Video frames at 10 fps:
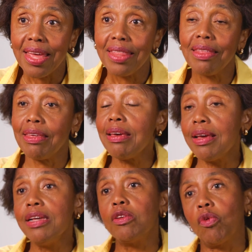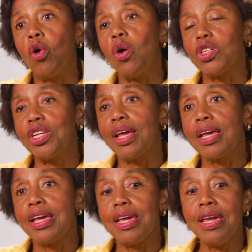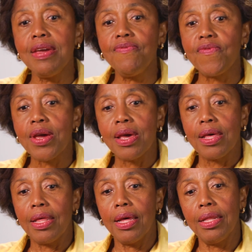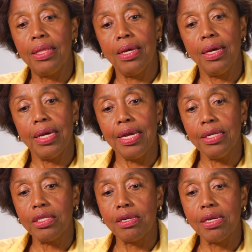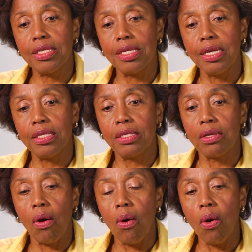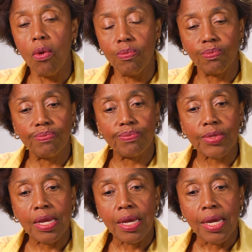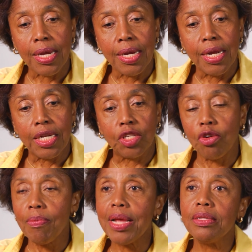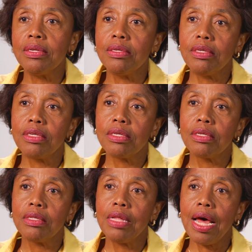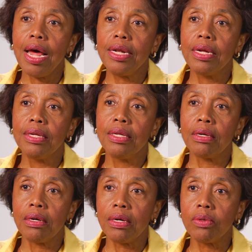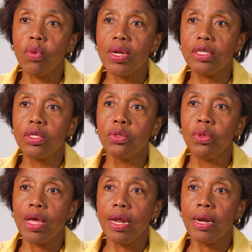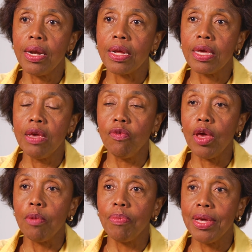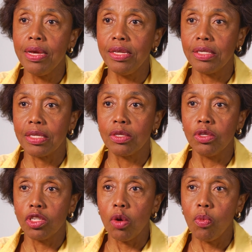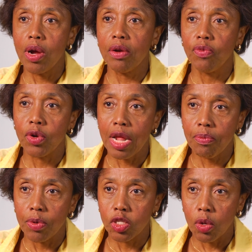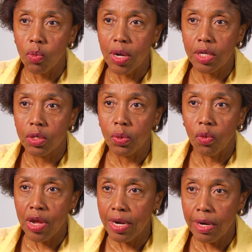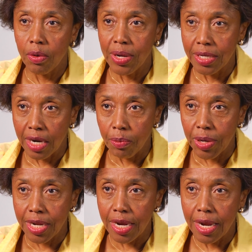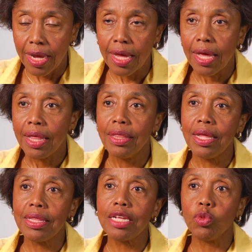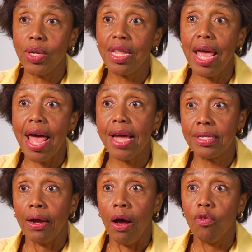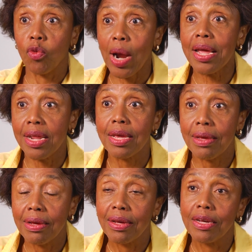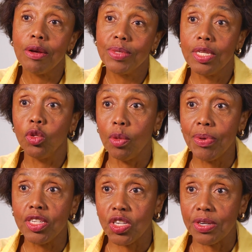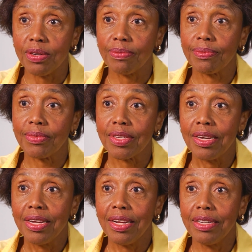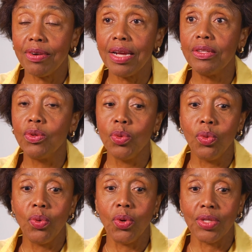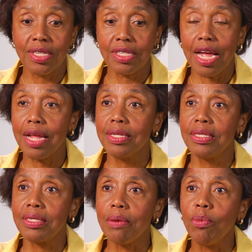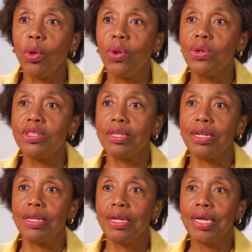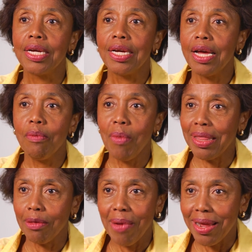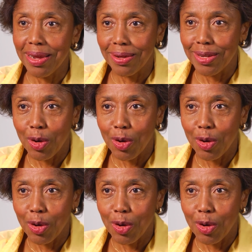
The thing is, of course, if the interest is so tremendous that the girl wants to then give a piece to someone for that someone to read it or interpret it, then that's when the act of writing comes into the picture and trying to understand symbols and, and mathematical